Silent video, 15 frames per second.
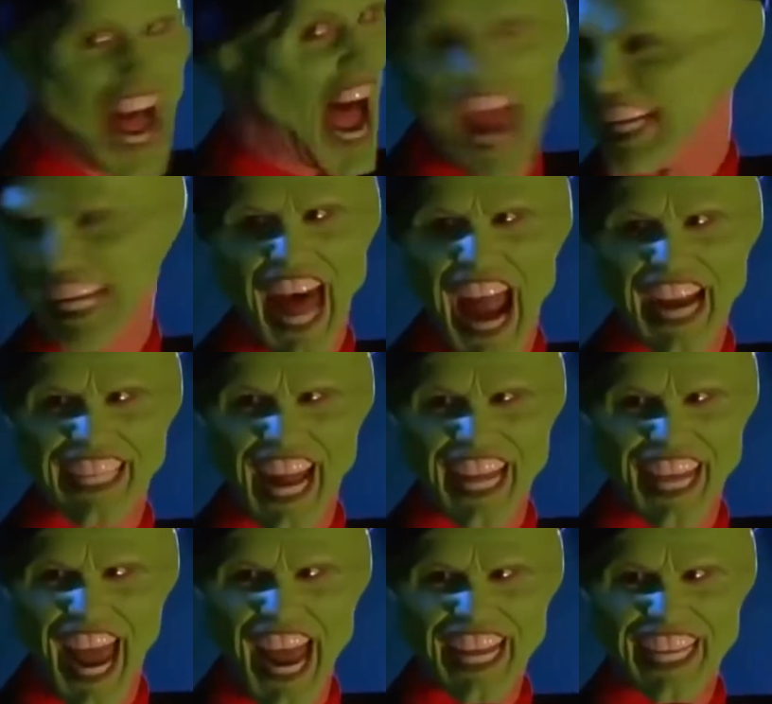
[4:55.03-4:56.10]
I'd like
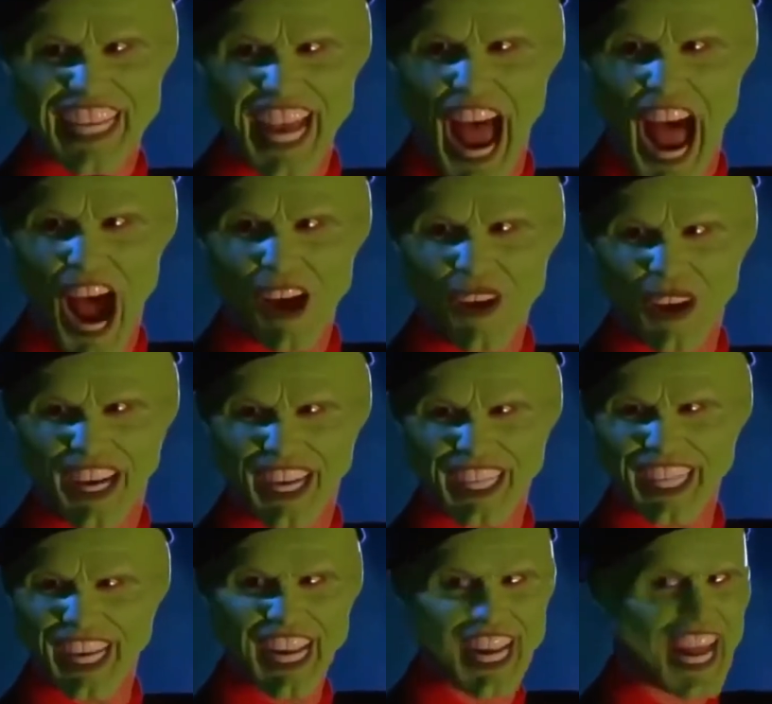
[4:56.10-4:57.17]
to think so!
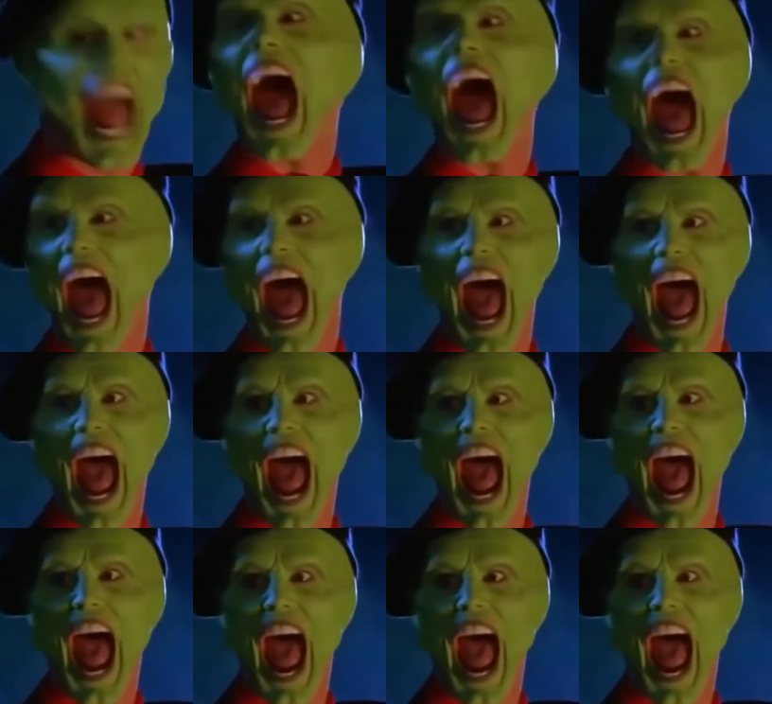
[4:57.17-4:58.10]
Ha ha